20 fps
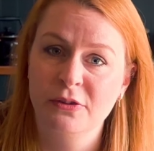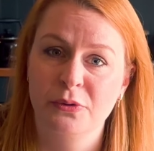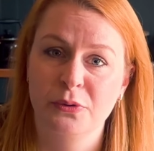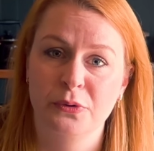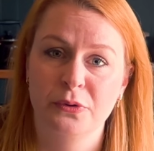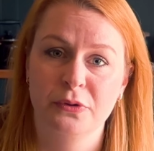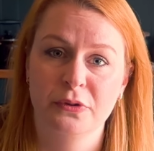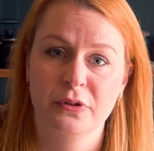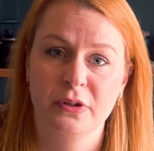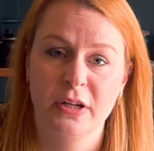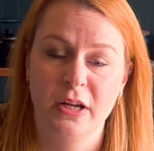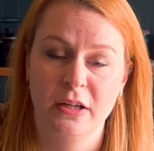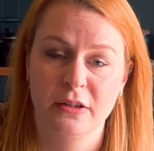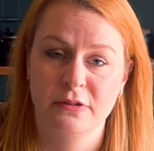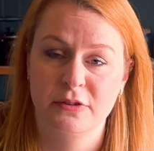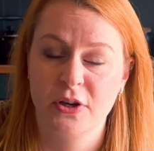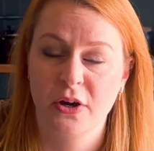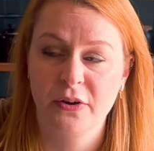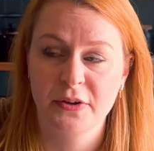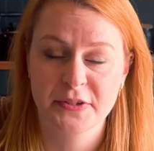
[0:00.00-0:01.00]
or
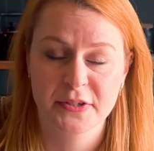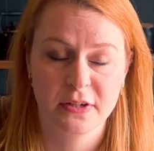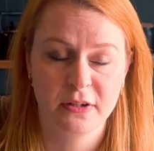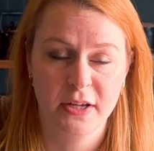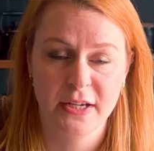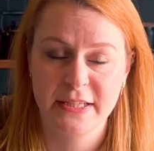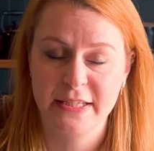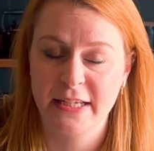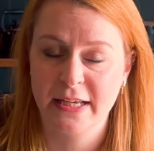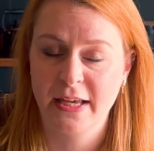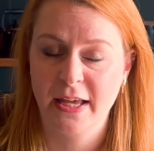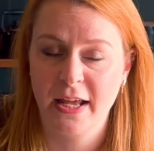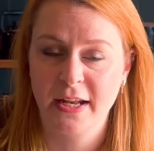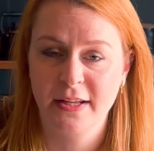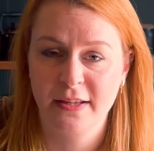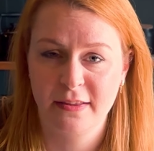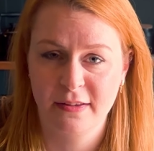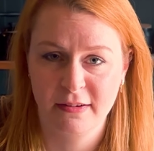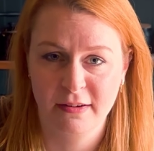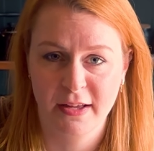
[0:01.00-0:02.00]
task lighting,
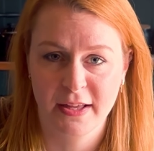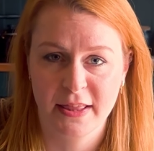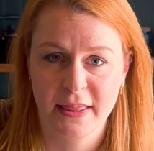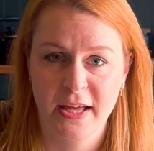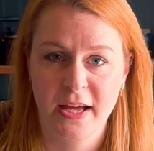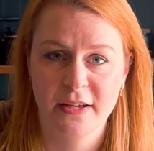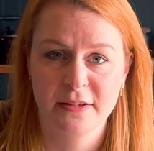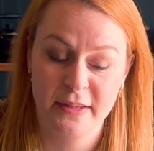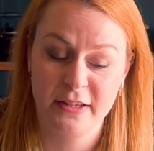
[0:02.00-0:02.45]
anything like that.